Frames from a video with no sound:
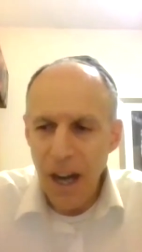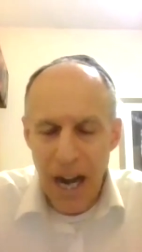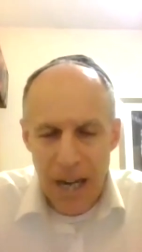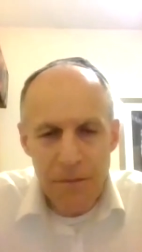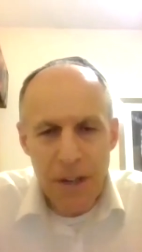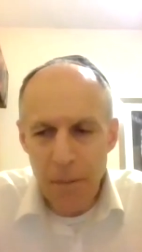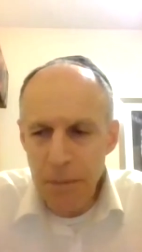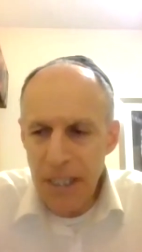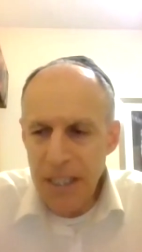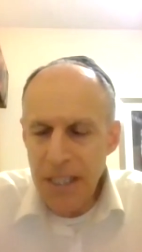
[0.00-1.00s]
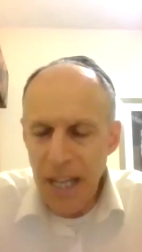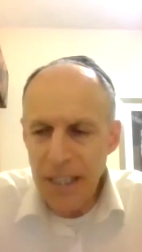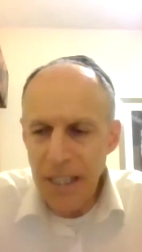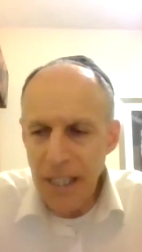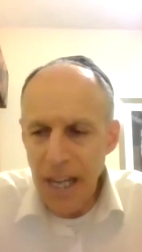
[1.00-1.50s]
I have not been
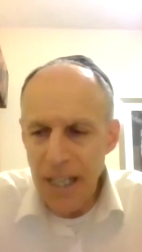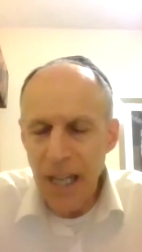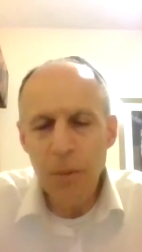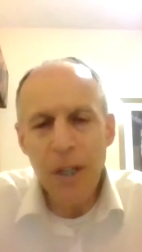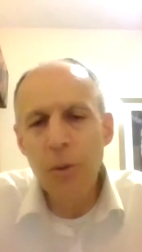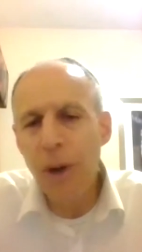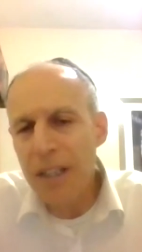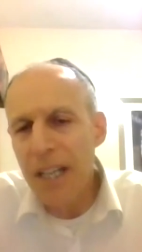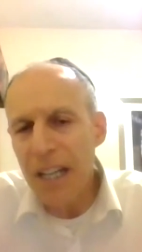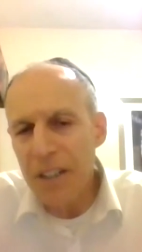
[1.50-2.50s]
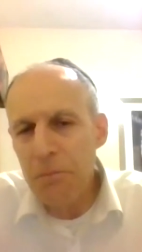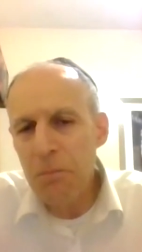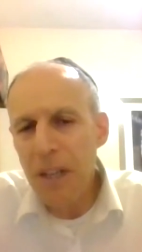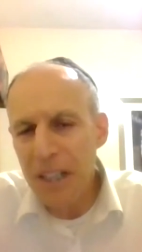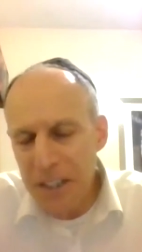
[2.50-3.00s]
attending, and I regret that.
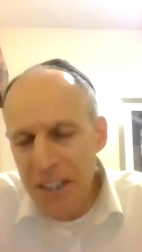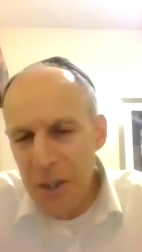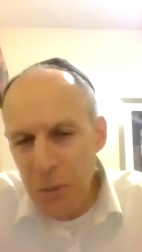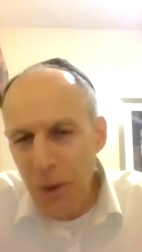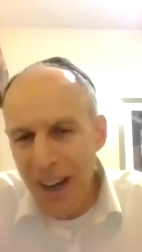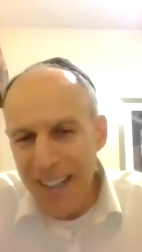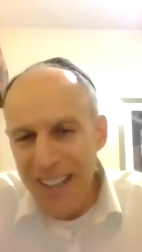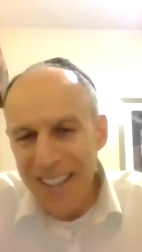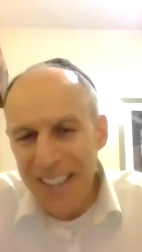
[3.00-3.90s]
And I'll tell you why.